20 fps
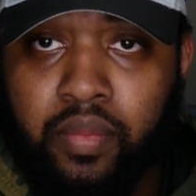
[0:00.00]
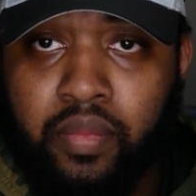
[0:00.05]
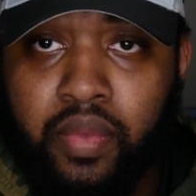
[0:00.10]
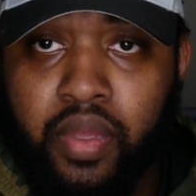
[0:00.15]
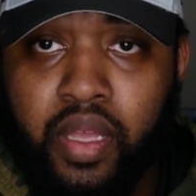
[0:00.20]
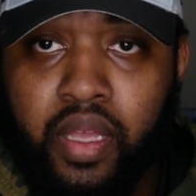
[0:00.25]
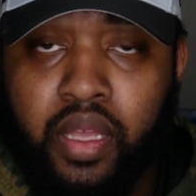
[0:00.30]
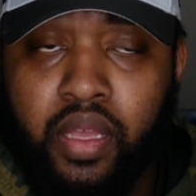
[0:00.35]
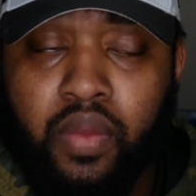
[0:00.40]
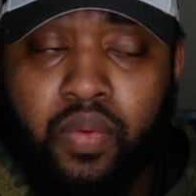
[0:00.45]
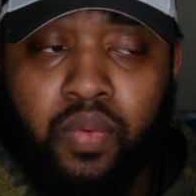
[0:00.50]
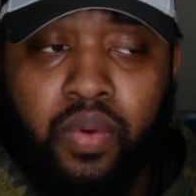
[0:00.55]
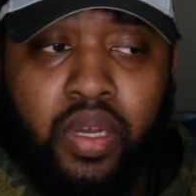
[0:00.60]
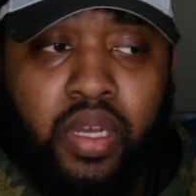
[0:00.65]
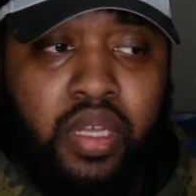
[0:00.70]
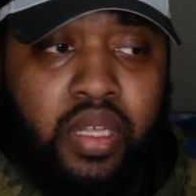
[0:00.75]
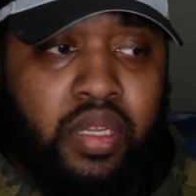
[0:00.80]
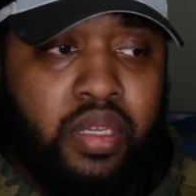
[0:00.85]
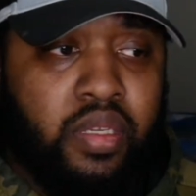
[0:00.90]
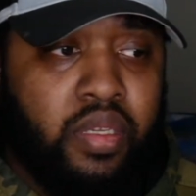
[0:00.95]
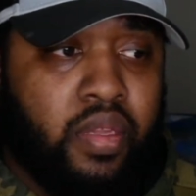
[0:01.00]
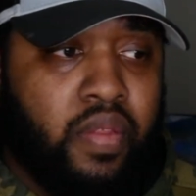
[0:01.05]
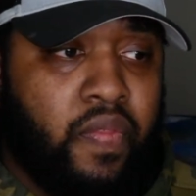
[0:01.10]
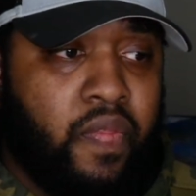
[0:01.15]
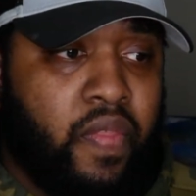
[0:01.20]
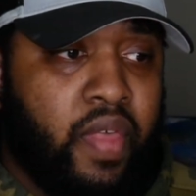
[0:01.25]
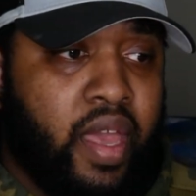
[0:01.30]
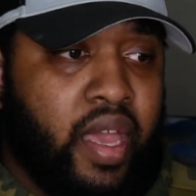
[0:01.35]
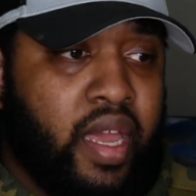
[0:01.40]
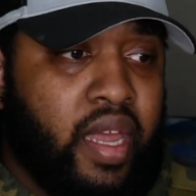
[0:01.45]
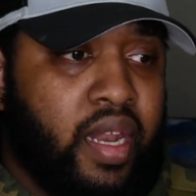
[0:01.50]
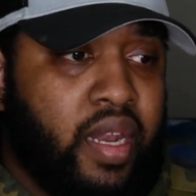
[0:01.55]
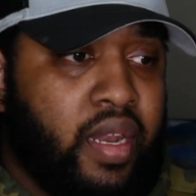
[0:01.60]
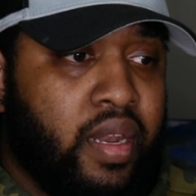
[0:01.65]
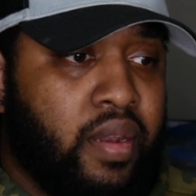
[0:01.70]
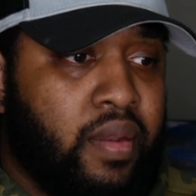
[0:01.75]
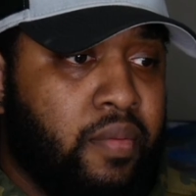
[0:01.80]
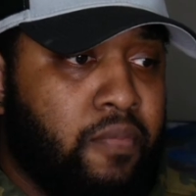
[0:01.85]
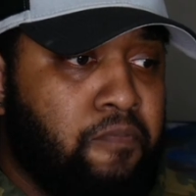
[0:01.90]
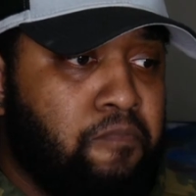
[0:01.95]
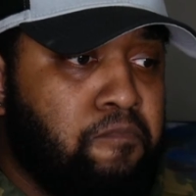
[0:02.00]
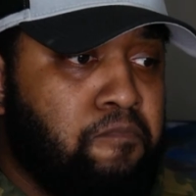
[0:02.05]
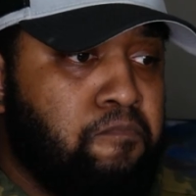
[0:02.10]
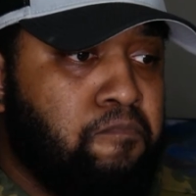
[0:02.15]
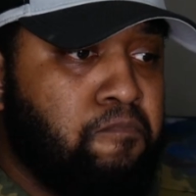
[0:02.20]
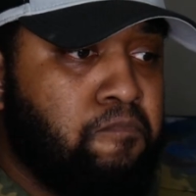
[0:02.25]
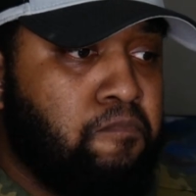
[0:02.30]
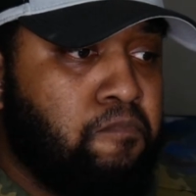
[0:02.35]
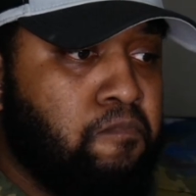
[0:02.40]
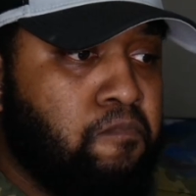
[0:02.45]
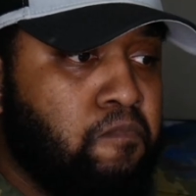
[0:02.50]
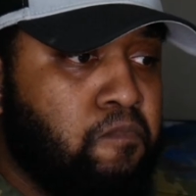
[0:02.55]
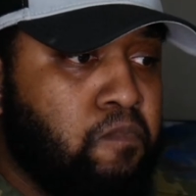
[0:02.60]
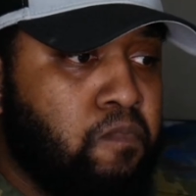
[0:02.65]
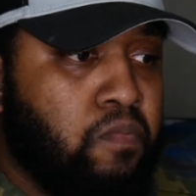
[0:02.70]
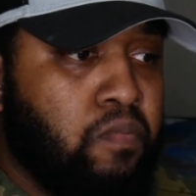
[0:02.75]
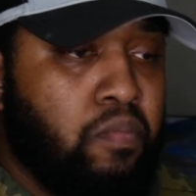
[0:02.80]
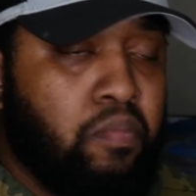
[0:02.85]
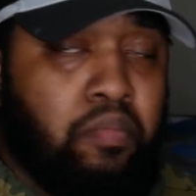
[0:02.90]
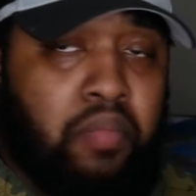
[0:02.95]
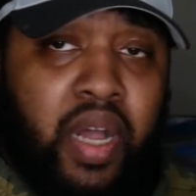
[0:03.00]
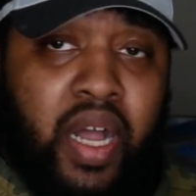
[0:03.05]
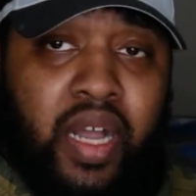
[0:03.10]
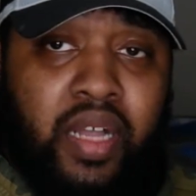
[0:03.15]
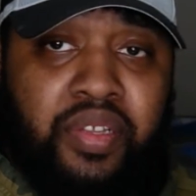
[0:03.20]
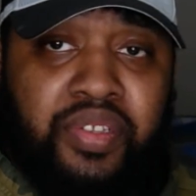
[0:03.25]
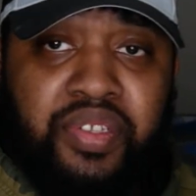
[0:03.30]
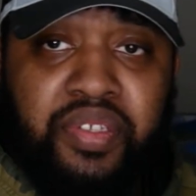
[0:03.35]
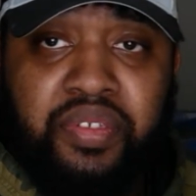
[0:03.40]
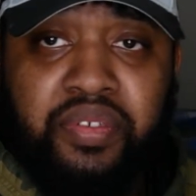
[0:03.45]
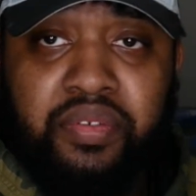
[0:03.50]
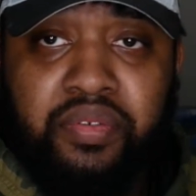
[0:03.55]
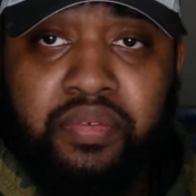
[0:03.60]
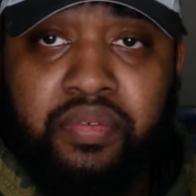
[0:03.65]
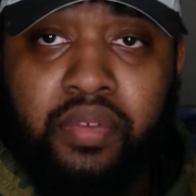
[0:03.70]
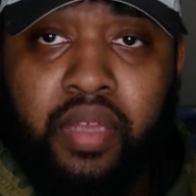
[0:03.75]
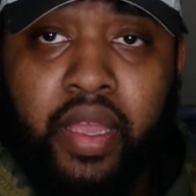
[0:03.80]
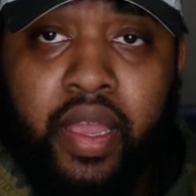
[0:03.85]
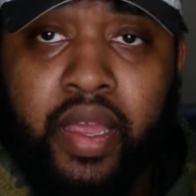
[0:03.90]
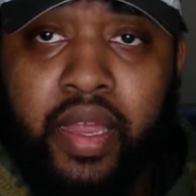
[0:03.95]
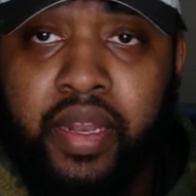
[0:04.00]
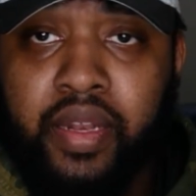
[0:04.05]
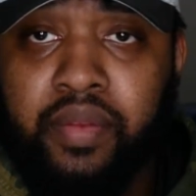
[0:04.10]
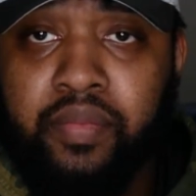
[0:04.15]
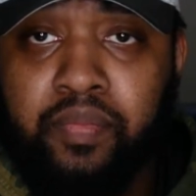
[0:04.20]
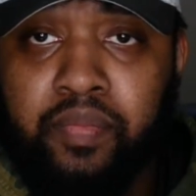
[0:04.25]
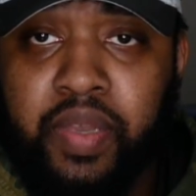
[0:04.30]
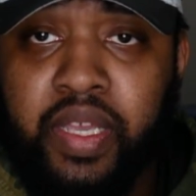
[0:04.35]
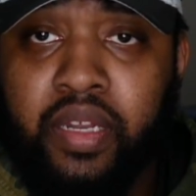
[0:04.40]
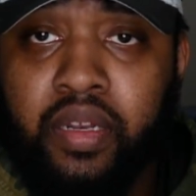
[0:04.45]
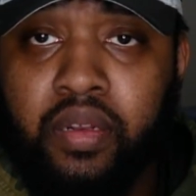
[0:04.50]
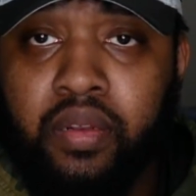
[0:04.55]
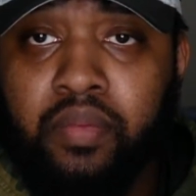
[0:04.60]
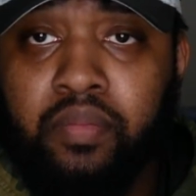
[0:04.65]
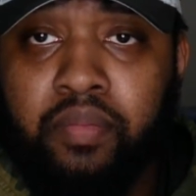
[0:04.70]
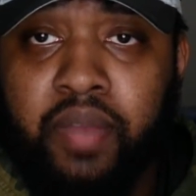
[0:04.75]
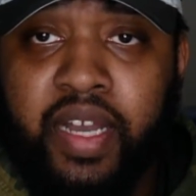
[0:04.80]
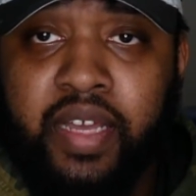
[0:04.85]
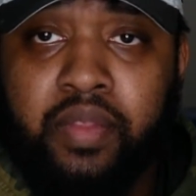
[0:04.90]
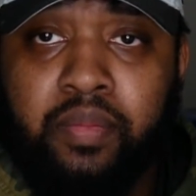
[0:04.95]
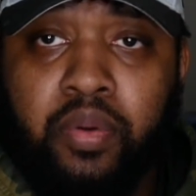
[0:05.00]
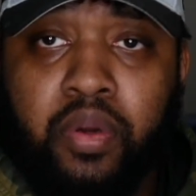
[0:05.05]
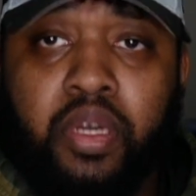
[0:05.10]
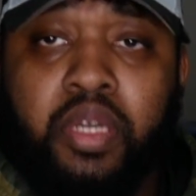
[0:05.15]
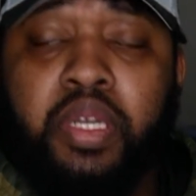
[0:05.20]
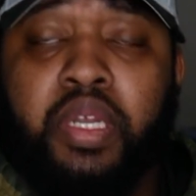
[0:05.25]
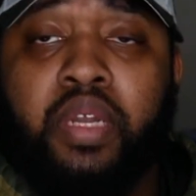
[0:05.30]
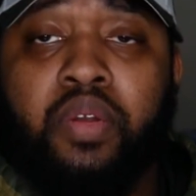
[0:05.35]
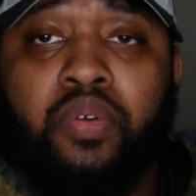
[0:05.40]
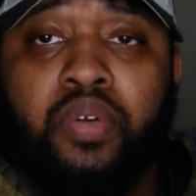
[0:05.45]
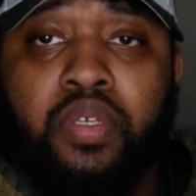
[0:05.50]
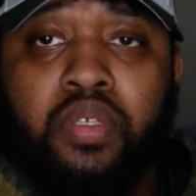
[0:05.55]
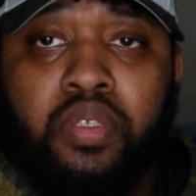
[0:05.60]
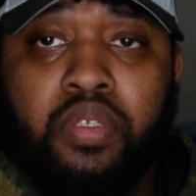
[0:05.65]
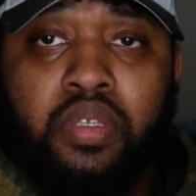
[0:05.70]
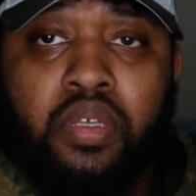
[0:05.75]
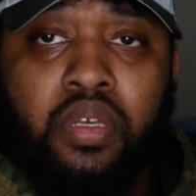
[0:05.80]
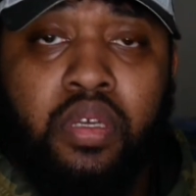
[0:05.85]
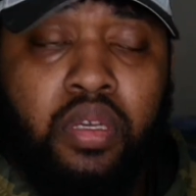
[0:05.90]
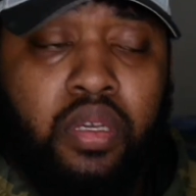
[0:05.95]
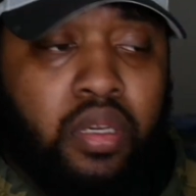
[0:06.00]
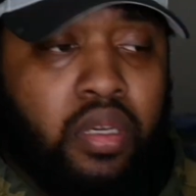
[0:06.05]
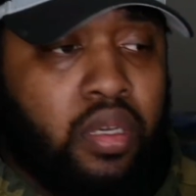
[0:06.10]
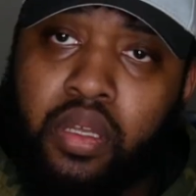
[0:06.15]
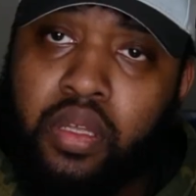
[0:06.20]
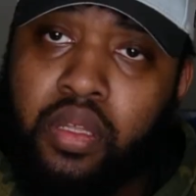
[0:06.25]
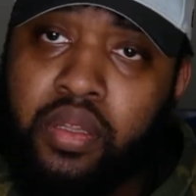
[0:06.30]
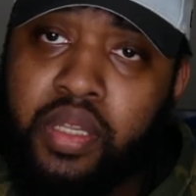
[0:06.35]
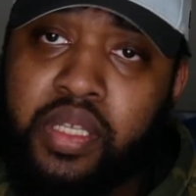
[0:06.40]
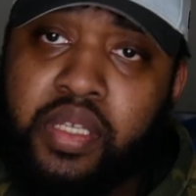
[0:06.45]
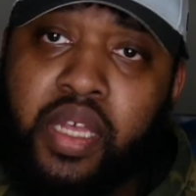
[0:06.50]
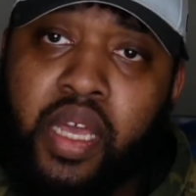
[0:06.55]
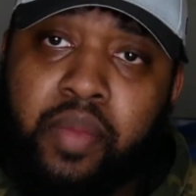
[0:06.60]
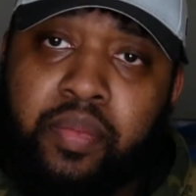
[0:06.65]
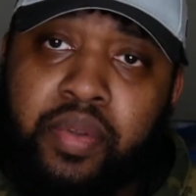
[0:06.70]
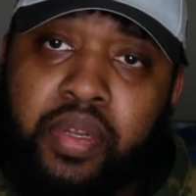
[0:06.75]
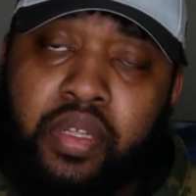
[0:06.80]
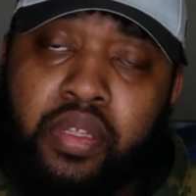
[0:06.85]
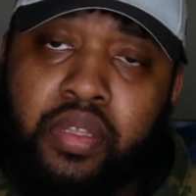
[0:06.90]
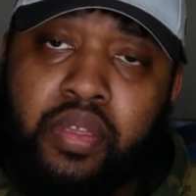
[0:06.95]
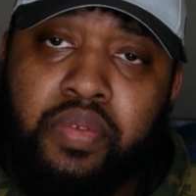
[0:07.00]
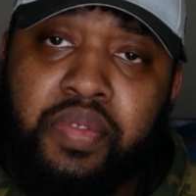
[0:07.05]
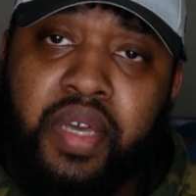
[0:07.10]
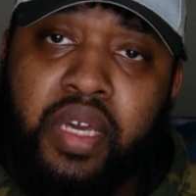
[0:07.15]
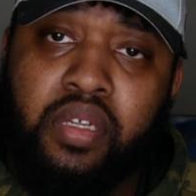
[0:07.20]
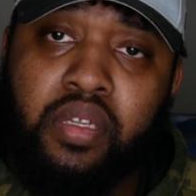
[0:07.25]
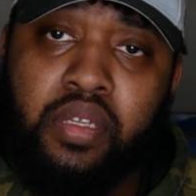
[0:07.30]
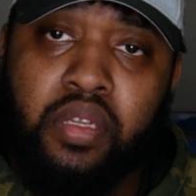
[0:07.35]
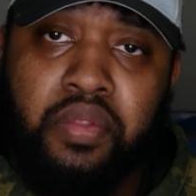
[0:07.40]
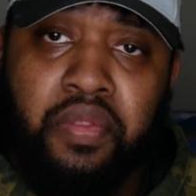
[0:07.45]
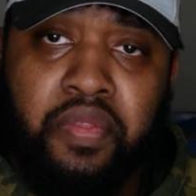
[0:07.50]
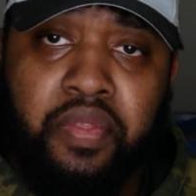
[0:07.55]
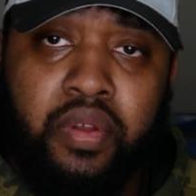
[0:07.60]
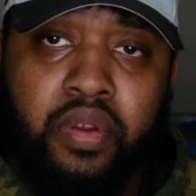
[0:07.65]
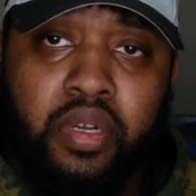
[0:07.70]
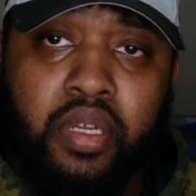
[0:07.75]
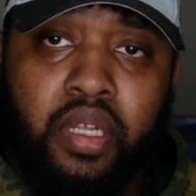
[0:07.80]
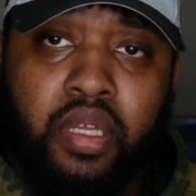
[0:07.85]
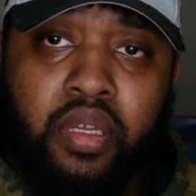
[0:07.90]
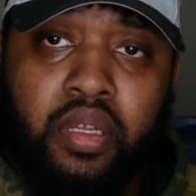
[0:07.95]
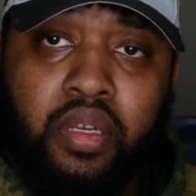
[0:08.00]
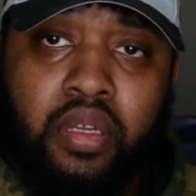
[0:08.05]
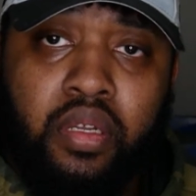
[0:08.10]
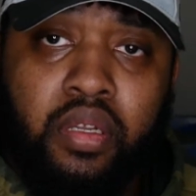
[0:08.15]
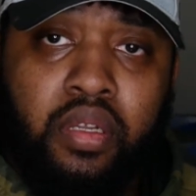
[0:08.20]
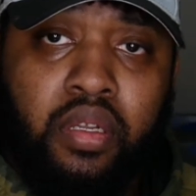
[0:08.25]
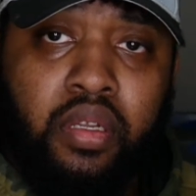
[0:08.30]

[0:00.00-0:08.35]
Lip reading: he was then mocked and beaten by the partygoers. This happened in 2013.